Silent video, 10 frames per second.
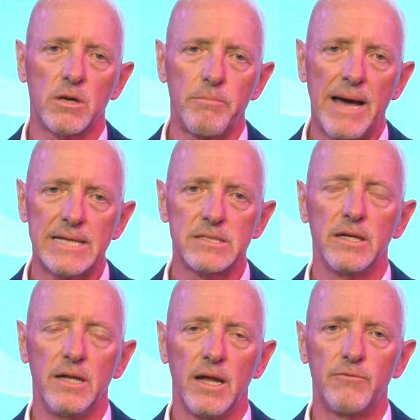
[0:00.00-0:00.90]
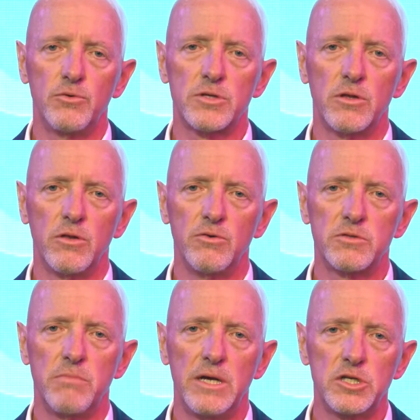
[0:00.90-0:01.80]
capacity levels than
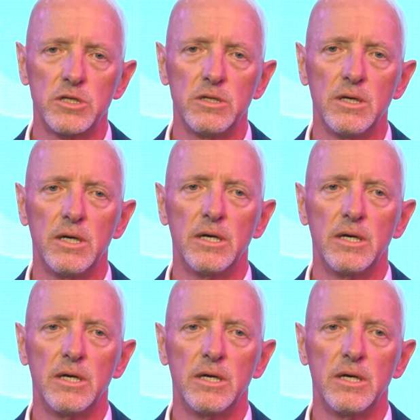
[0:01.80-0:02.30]
those measured